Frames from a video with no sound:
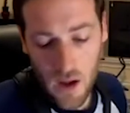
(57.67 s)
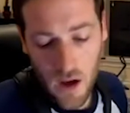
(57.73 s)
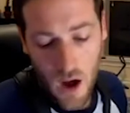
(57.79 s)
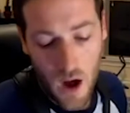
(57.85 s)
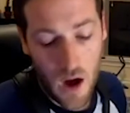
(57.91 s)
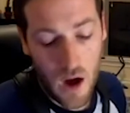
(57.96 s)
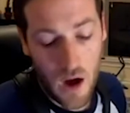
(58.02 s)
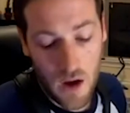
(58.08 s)

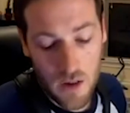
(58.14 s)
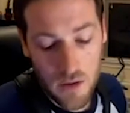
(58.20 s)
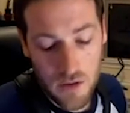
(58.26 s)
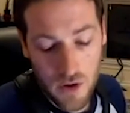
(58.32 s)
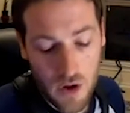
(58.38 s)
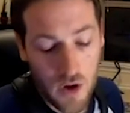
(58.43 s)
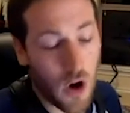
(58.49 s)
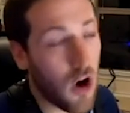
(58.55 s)

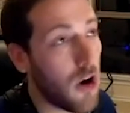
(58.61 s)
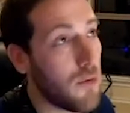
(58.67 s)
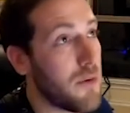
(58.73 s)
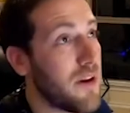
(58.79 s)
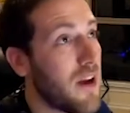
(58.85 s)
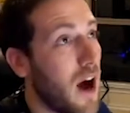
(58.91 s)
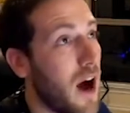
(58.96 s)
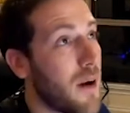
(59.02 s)
The
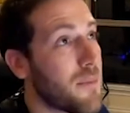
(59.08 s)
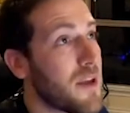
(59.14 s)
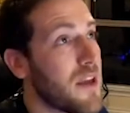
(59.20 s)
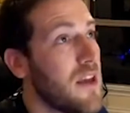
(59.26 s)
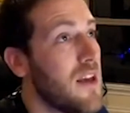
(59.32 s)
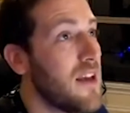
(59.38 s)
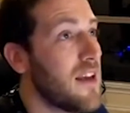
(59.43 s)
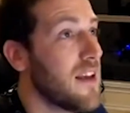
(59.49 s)
carbon
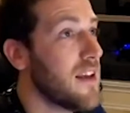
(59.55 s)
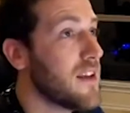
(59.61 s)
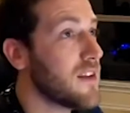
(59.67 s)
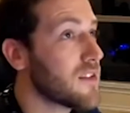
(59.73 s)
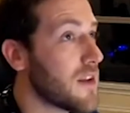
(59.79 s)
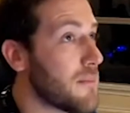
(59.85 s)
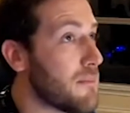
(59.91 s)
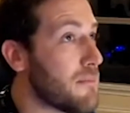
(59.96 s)
copy
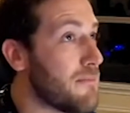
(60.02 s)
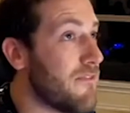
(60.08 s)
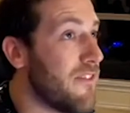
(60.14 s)
is a